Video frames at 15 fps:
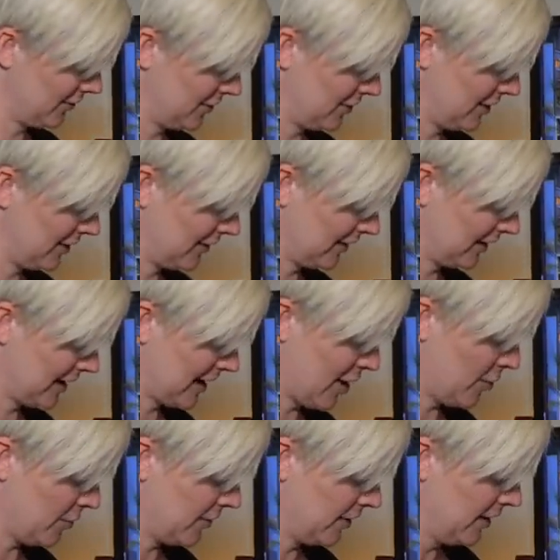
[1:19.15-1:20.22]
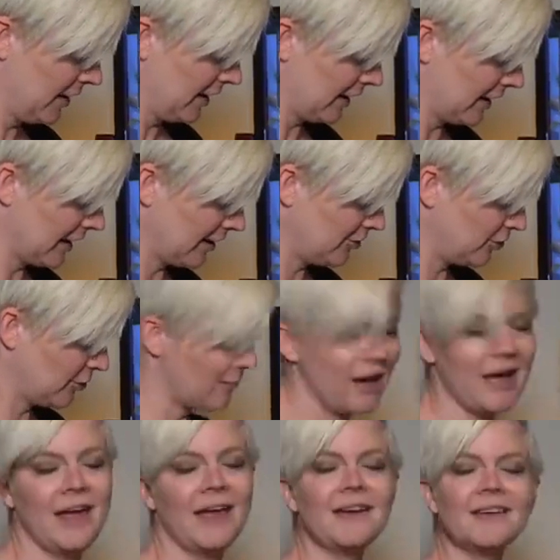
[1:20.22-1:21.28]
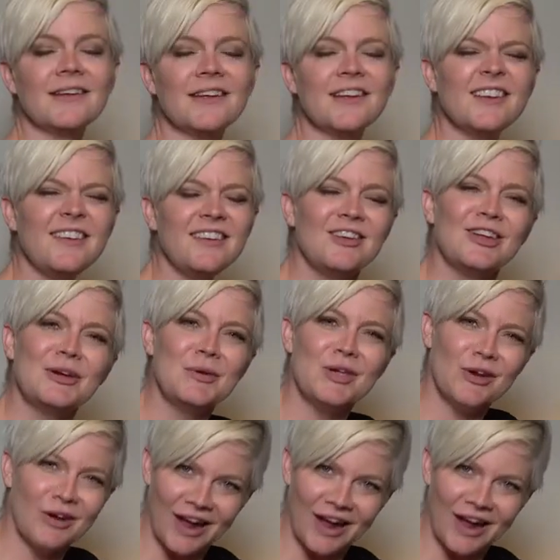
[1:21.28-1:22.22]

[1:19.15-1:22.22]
So it's gonna help connect your mind to your